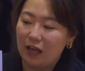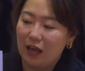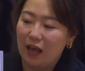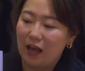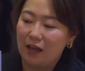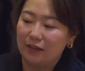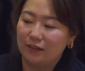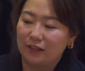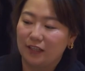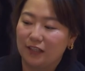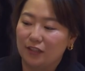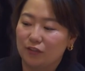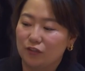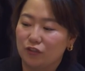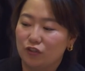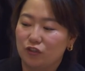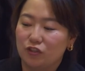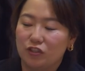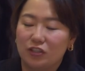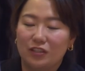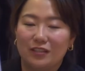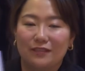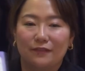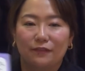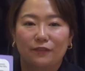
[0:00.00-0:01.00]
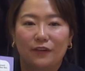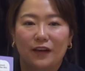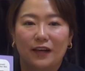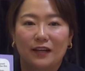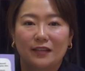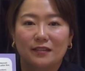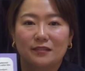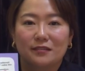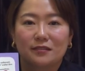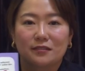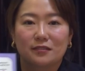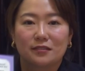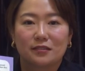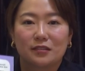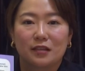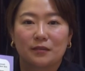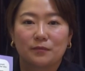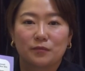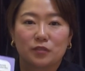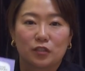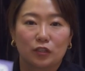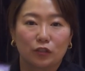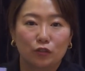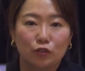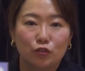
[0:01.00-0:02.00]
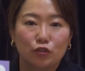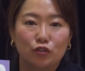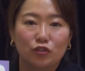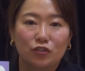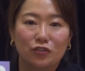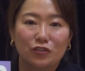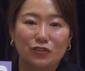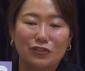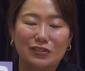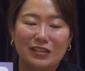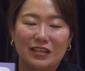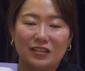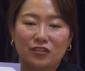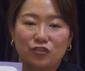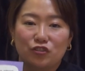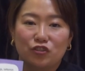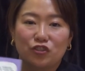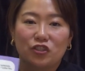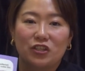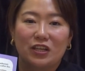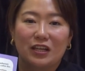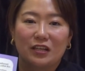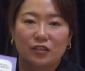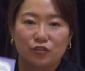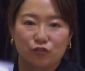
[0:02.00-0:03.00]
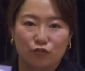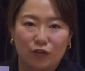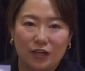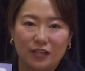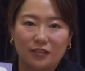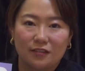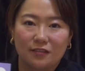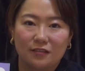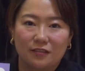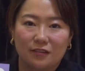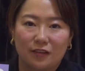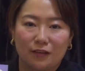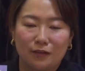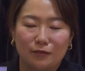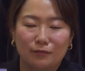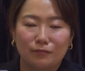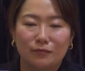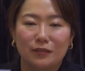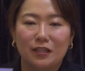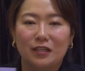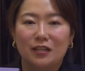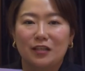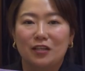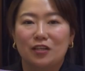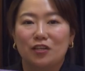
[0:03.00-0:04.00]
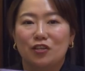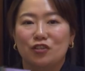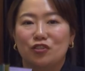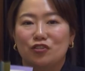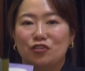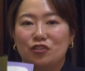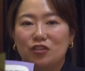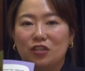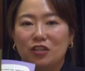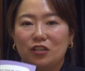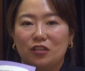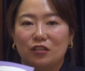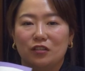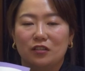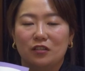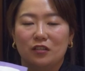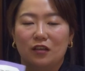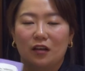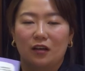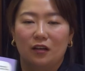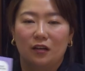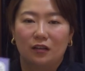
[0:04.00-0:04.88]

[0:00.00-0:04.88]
and then she finds some solutions and she addresses them. She